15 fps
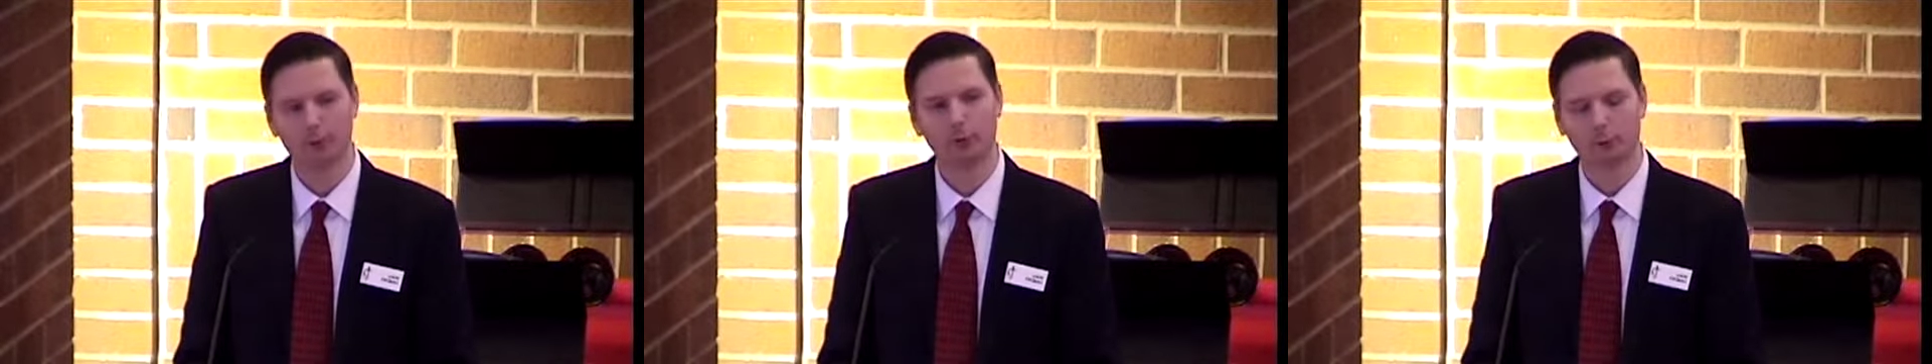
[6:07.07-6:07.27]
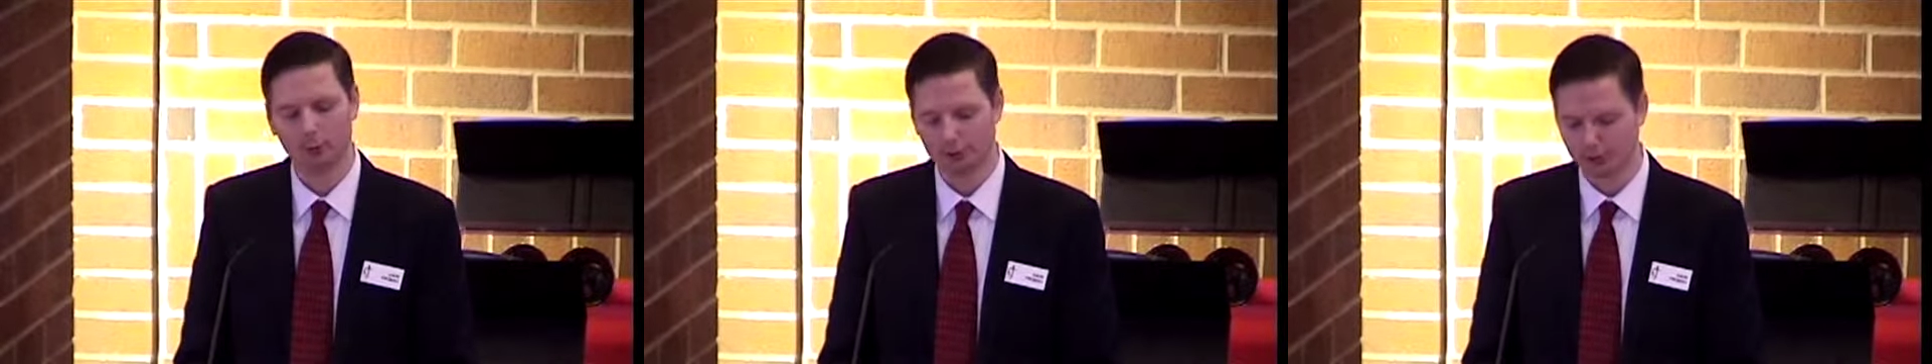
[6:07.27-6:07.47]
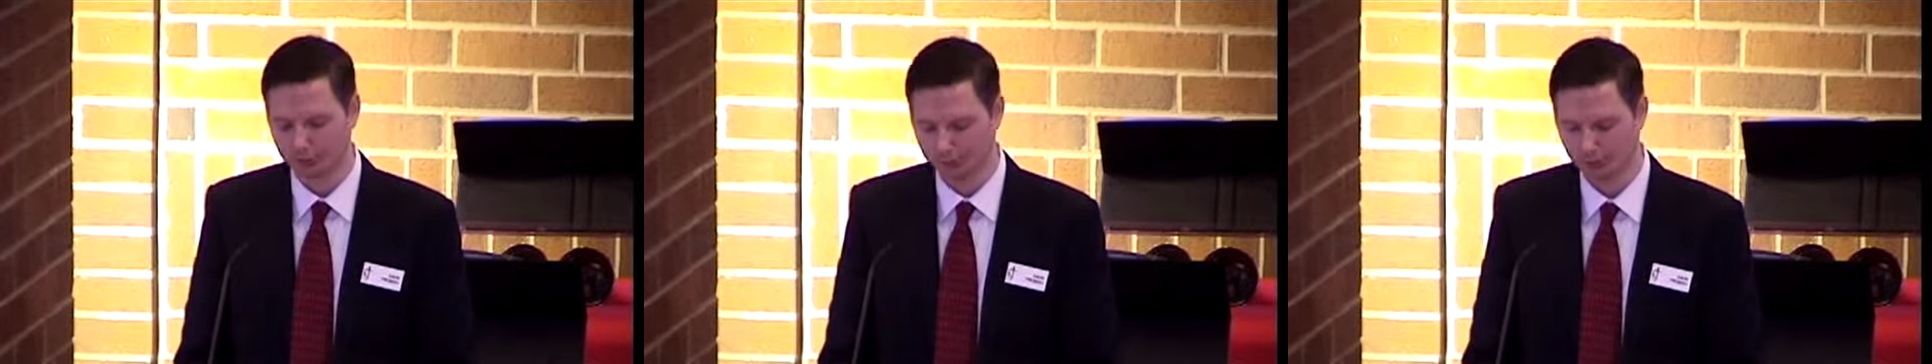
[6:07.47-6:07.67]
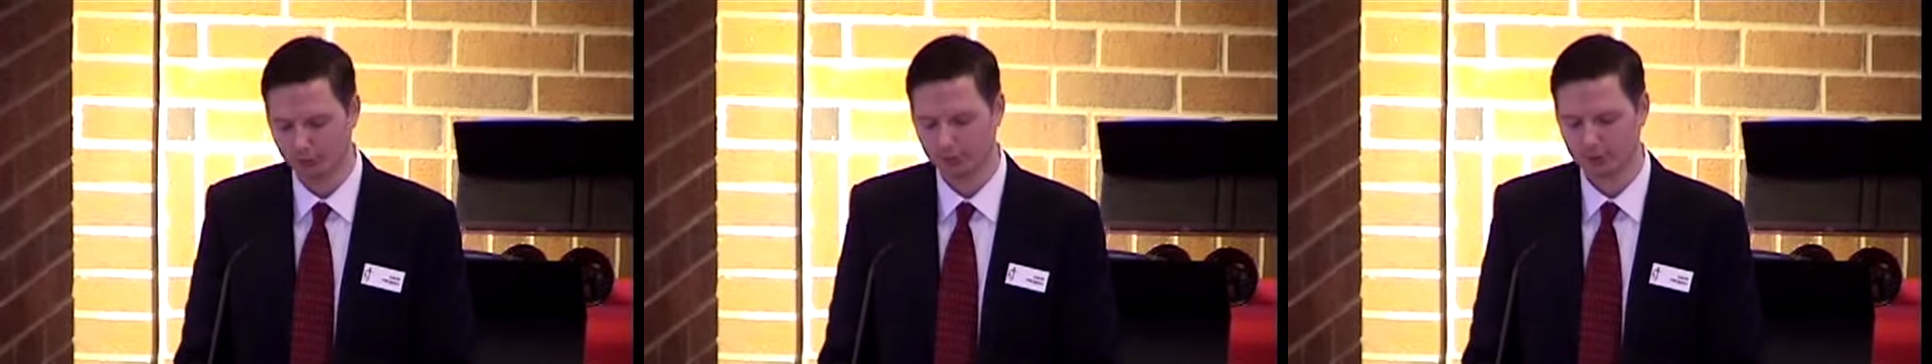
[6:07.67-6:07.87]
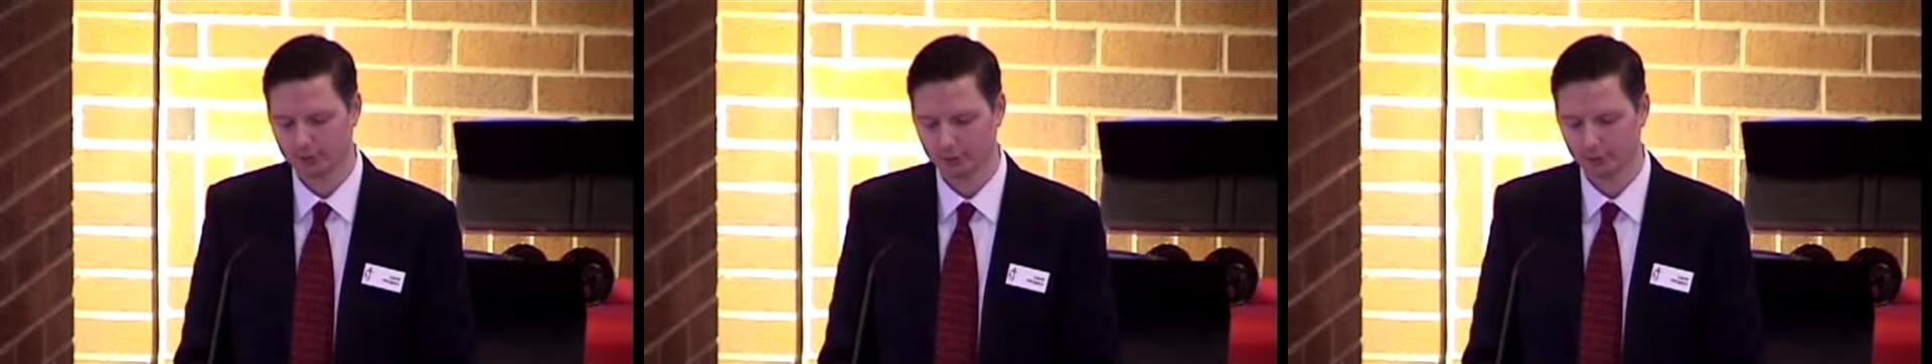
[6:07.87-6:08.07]
"Well, you've come
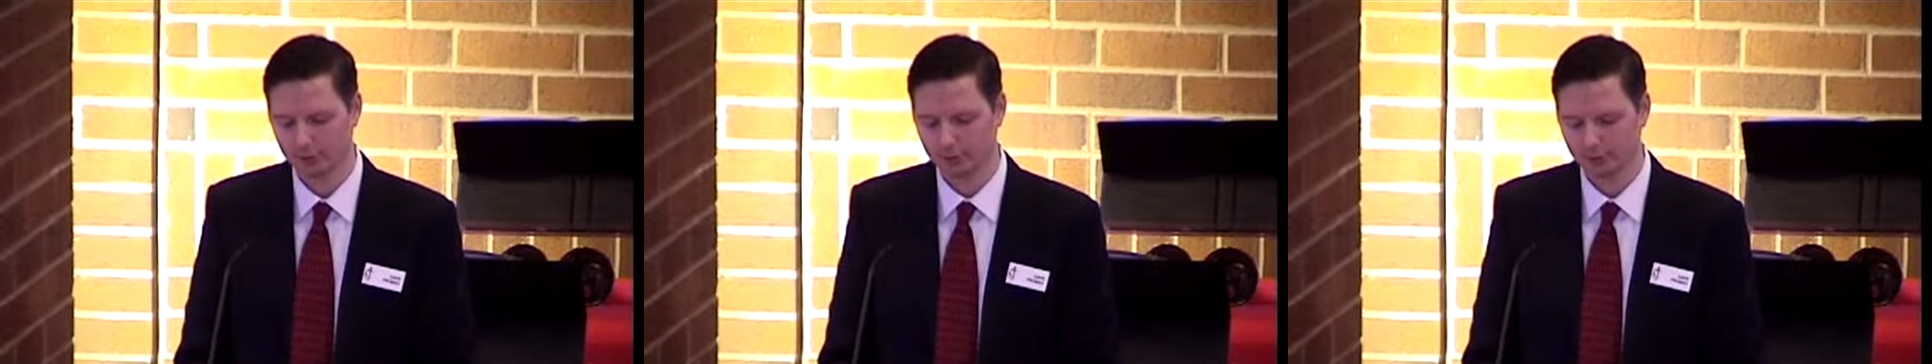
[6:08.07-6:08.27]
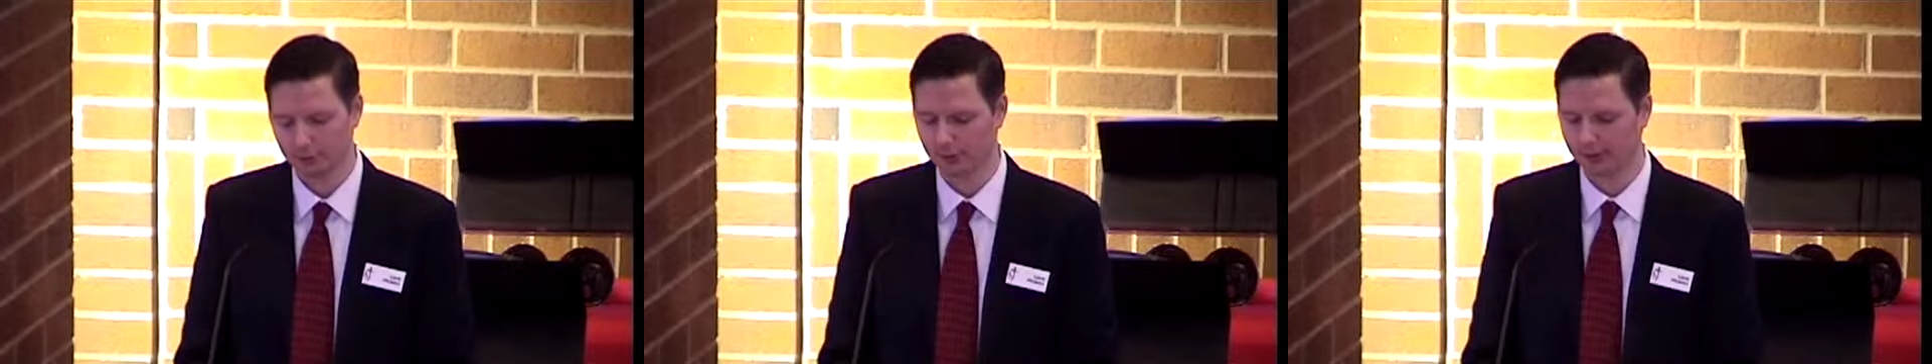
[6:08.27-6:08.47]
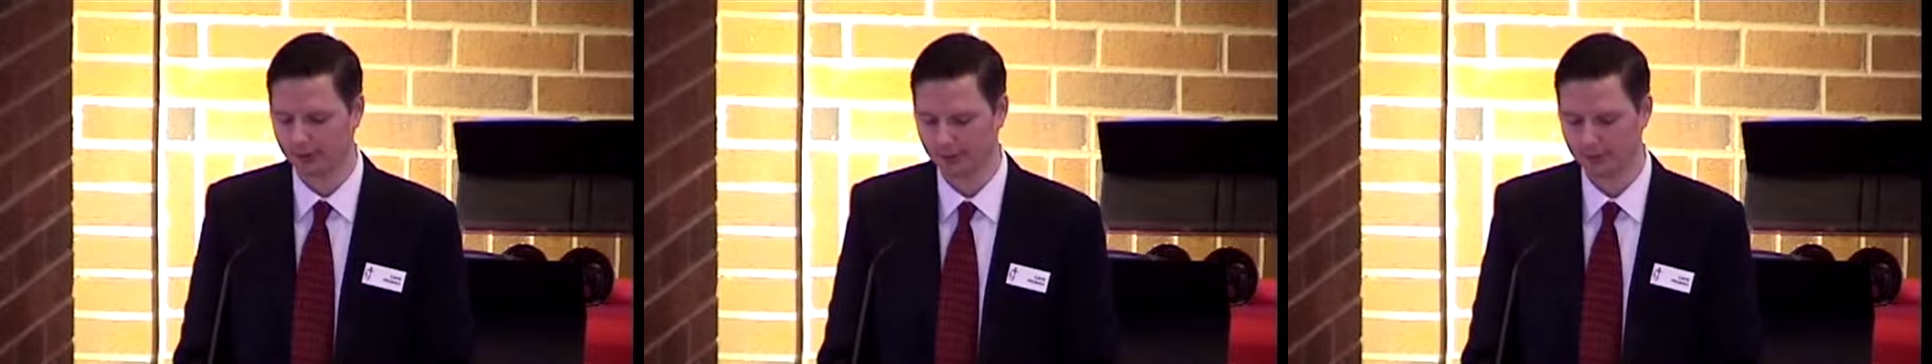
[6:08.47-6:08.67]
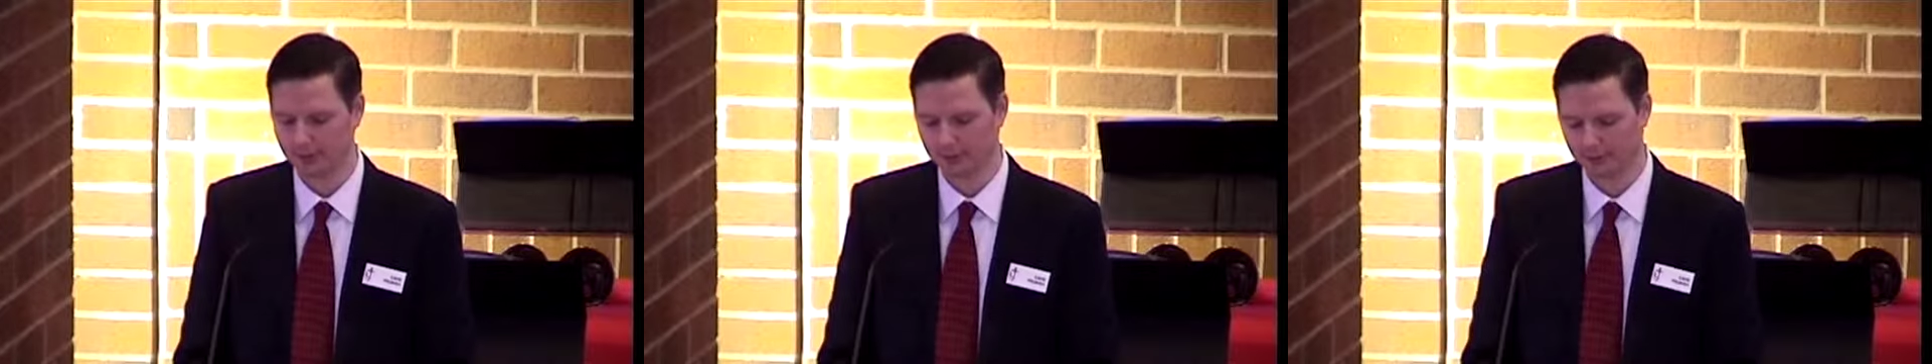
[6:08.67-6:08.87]
to the right place,"